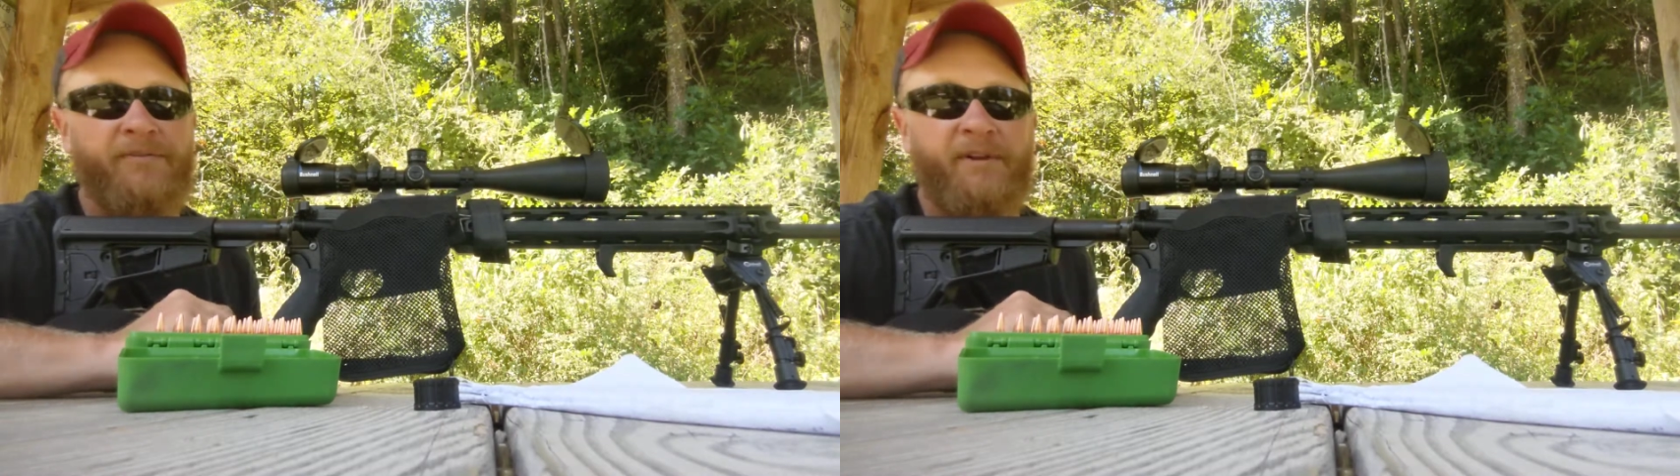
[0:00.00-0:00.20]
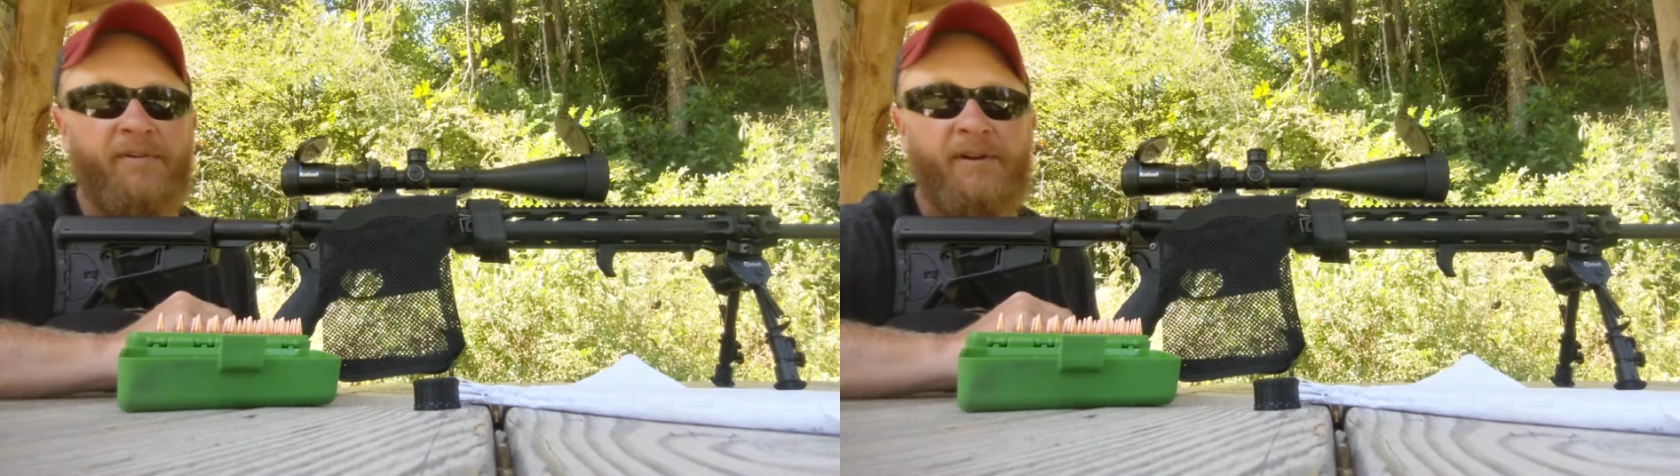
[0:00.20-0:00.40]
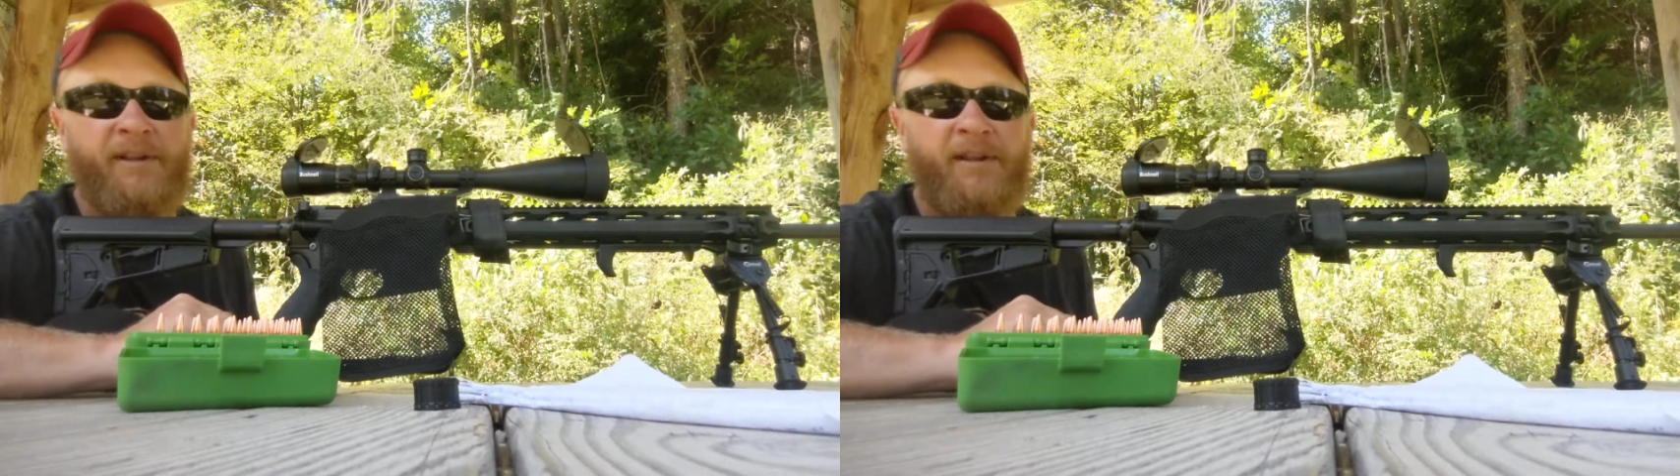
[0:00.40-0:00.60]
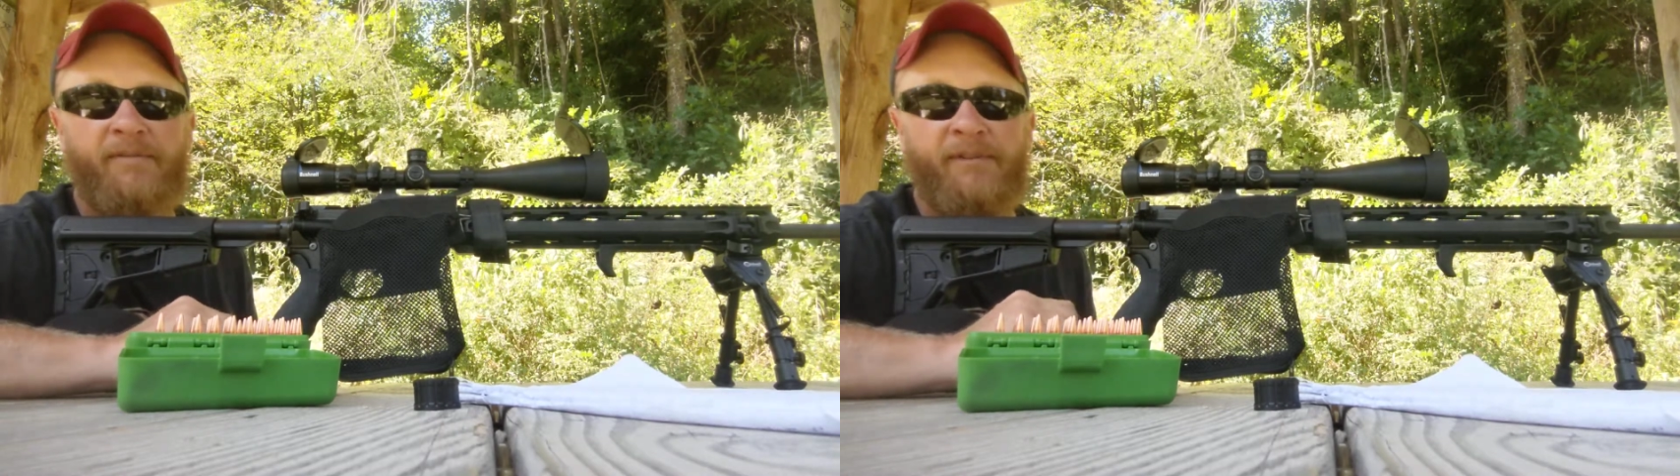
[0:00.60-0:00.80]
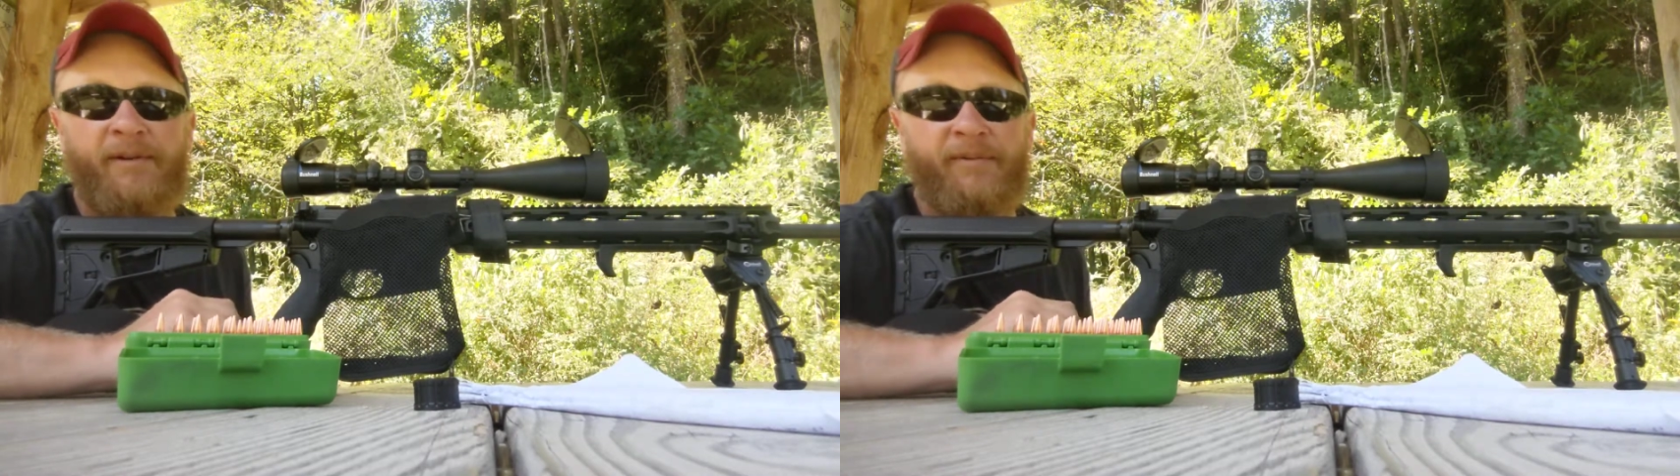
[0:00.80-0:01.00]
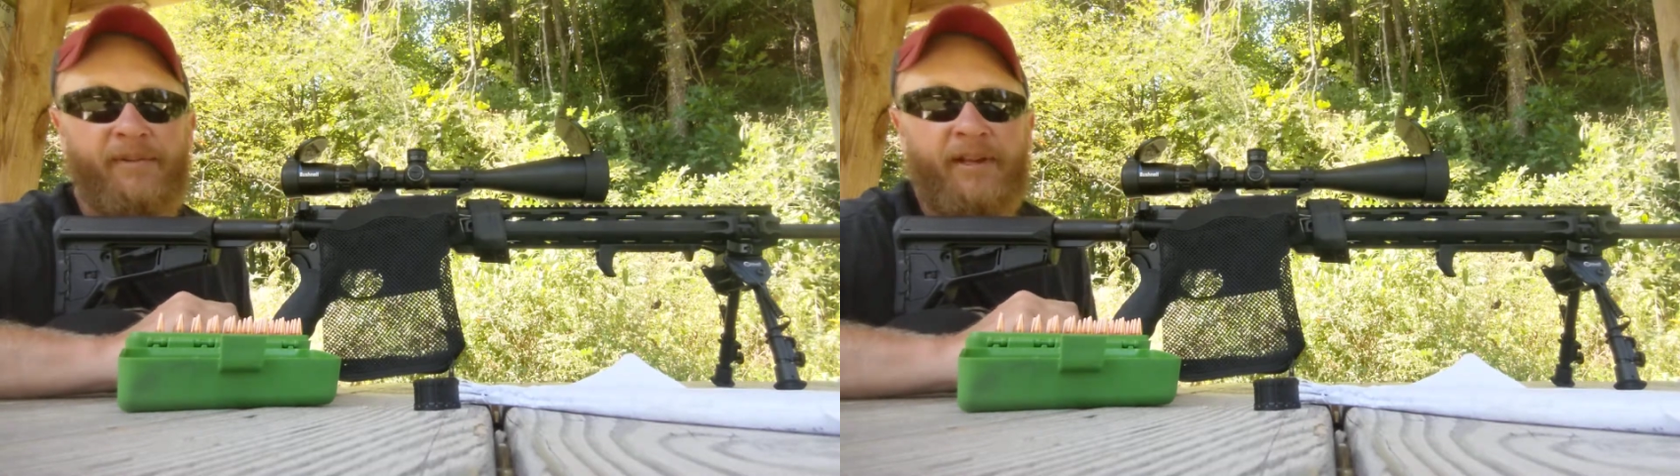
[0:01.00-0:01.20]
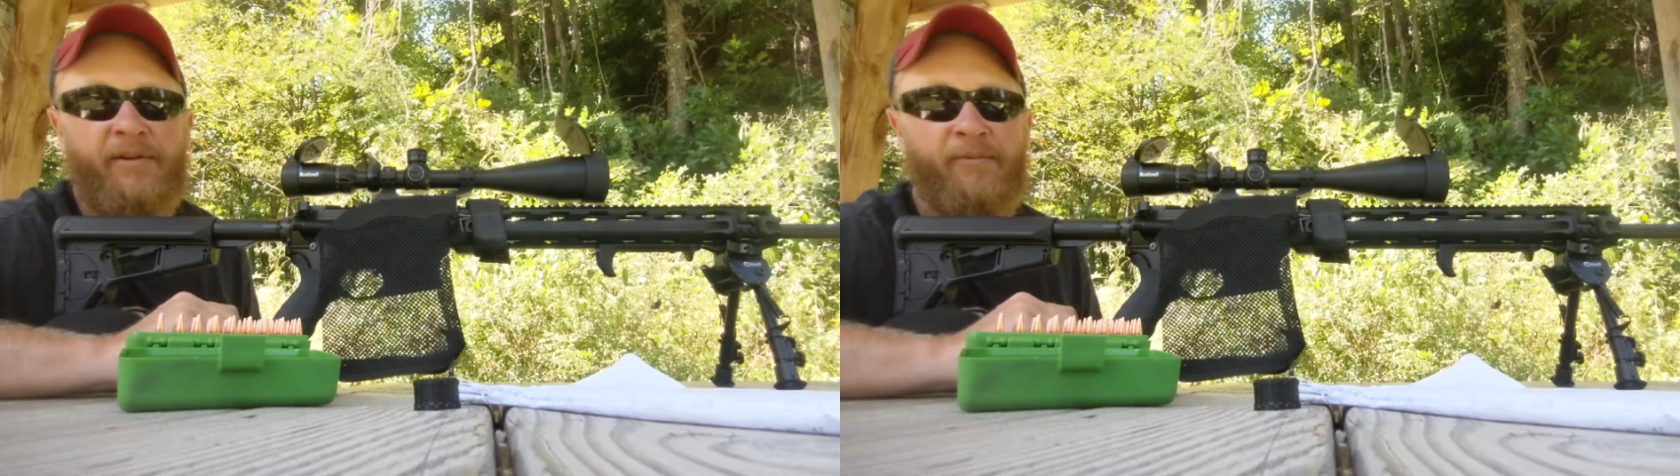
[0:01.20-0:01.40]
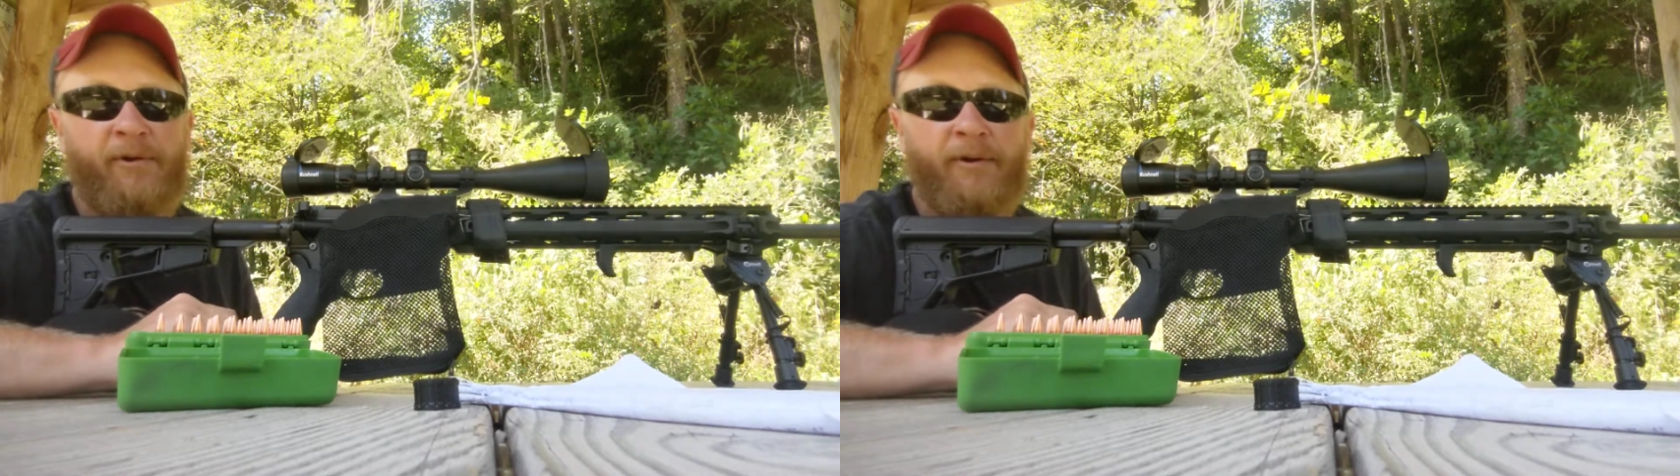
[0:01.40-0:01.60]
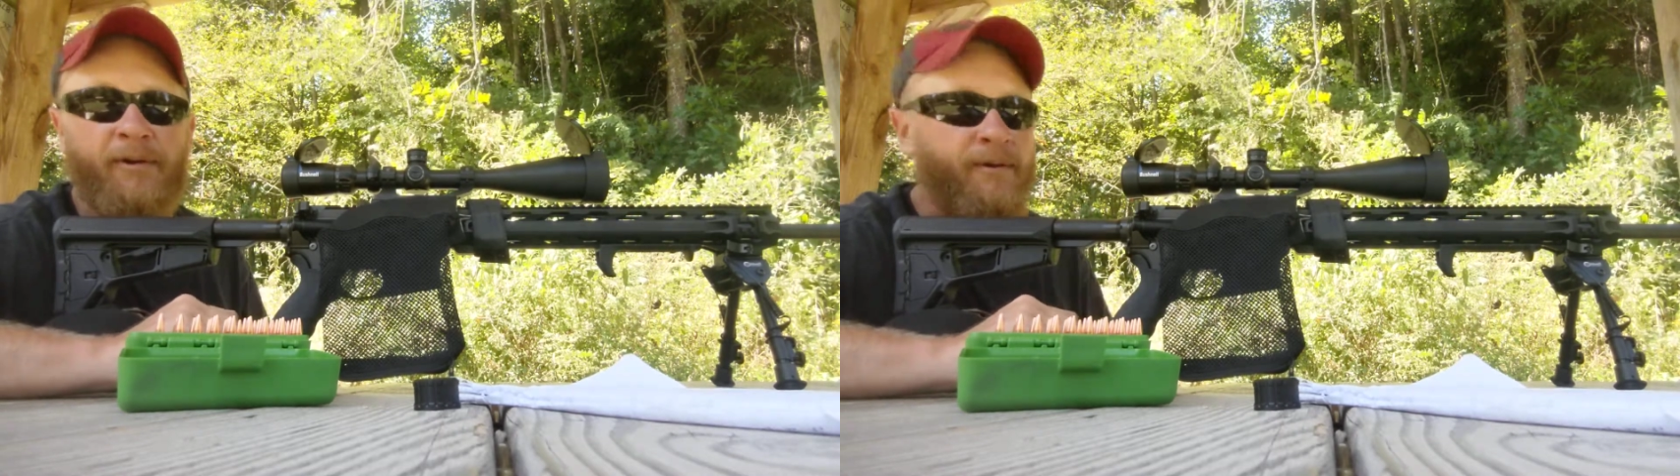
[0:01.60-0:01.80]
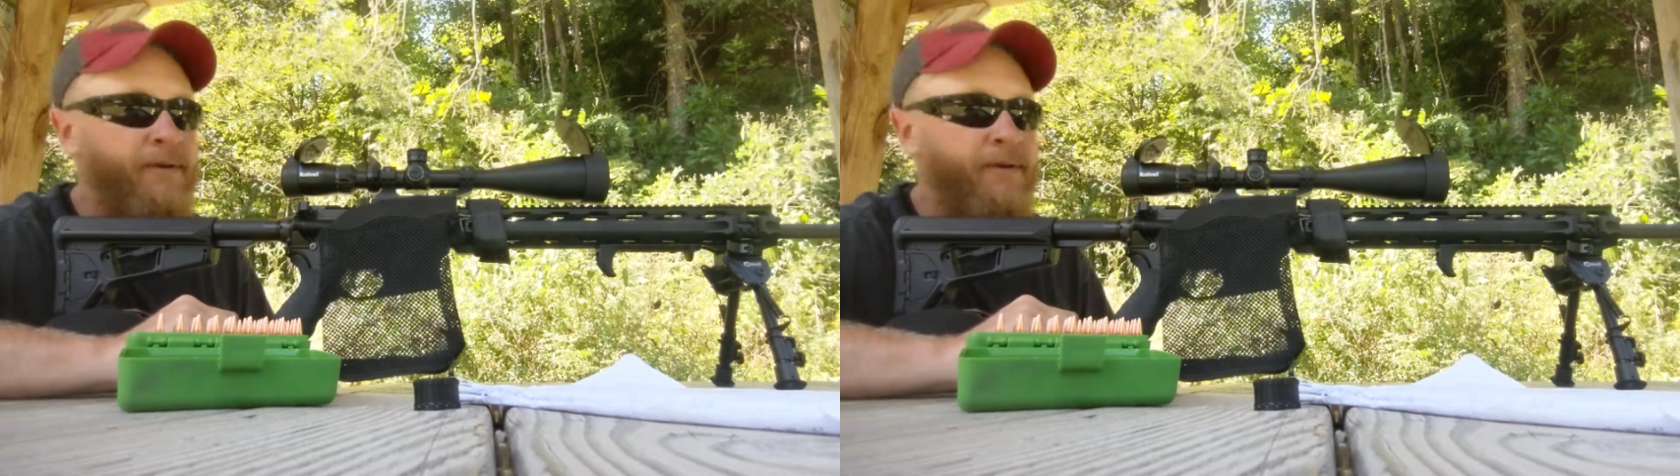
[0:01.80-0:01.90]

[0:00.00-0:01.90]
7.5, they didn't work.